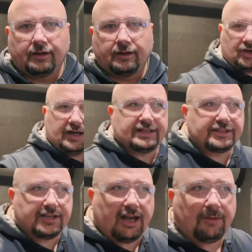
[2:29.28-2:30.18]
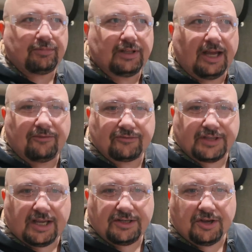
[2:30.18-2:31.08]
So I did top left,
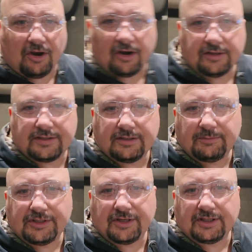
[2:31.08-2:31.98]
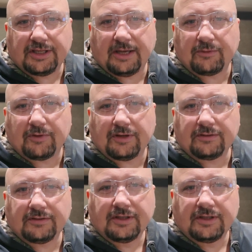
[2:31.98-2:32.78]
10 yards. Let me turn the camera around.